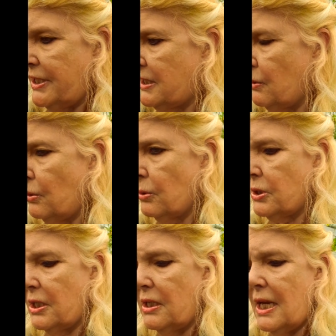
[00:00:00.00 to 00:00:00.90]

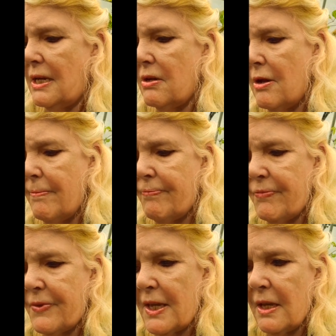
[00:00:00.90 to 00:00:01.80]
stalks, and then... Um,
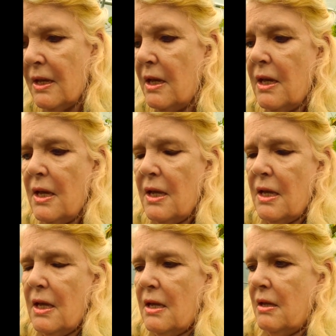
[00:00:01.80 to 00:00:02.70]

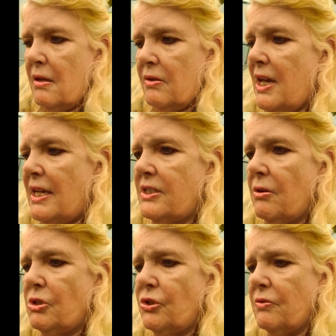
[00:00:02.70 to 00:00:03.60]
yeah, so
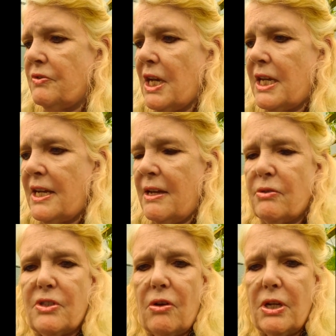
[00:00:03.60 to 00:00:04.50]
I should have taken out
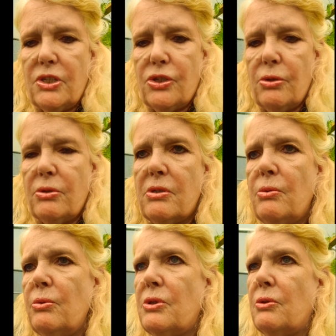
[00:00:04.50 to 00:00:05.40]
side shoots and
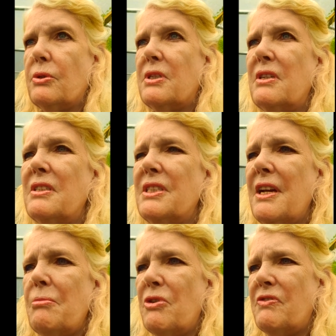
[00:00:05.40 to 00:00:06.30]
all sorts, and the
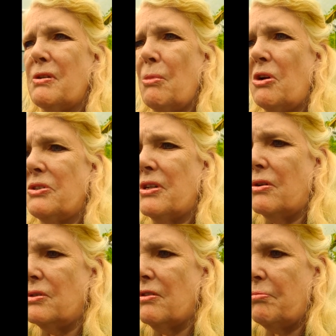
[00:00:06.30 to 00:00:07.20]
same with
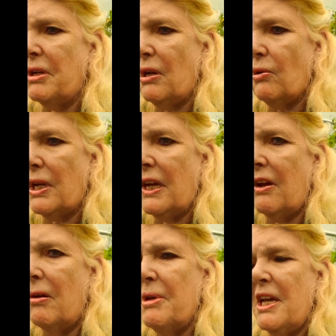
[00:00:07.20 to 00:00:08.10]
tomatoes I've been looking
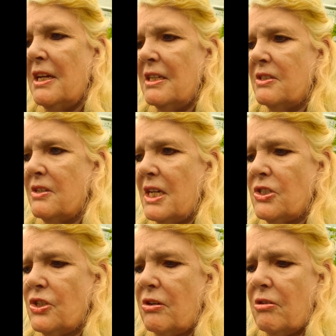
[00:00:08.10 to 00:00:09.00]
up. So
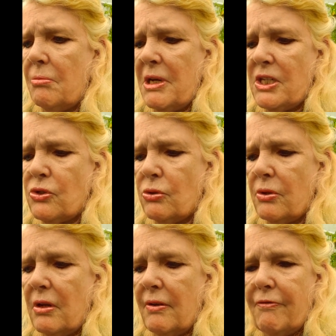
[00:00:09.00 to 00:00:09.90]
next year I'll make sure
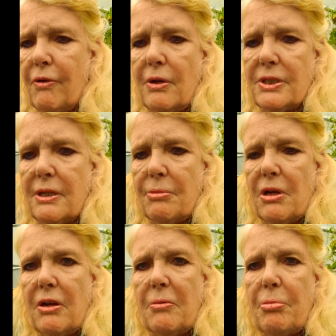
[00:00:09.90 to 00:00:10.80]
that I follow some
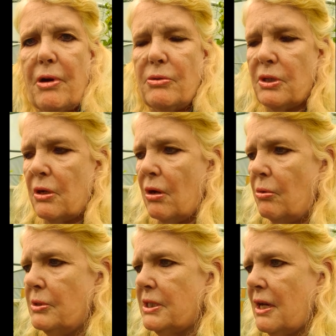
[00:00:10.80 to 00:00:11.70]
kind of
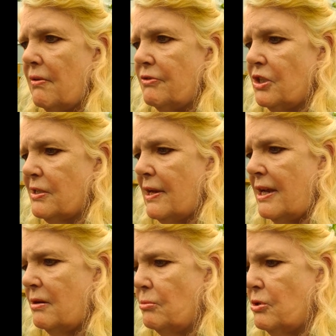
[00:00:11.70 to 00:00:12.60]
protocol instead of just
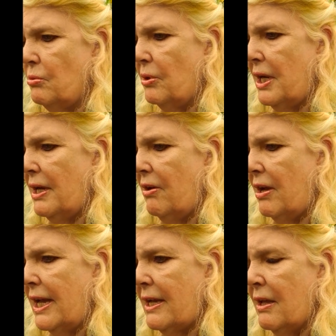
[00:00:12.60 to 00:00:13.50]
letting them do what they
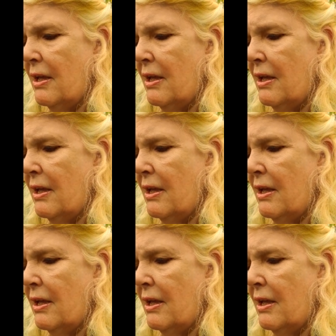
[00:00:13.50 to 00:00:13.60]
like.